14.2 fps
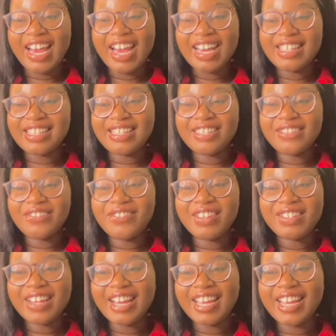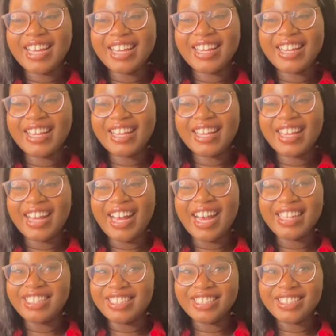still feel like
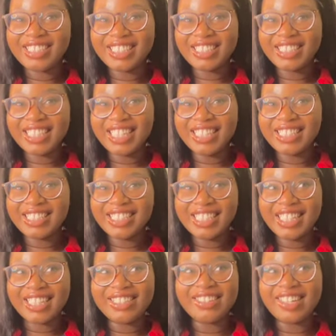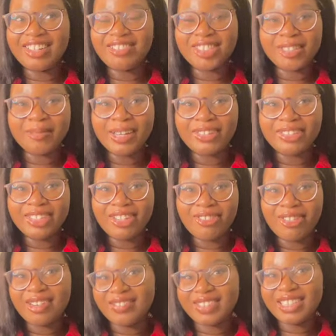I just turned 18 and like was about to go
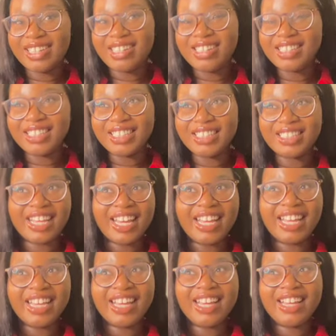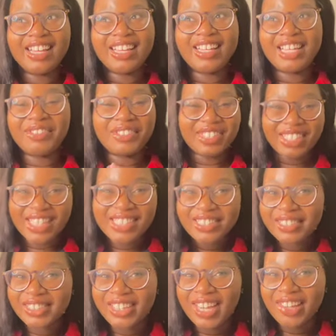off to college. Like, it was
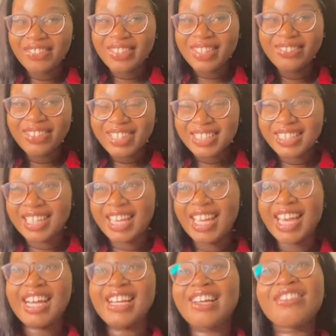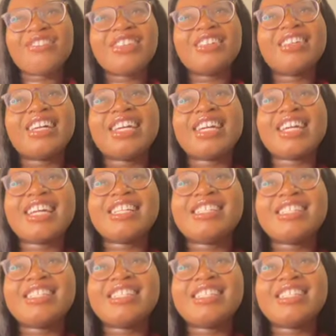yesterday, but it wasn't. And I feel like it's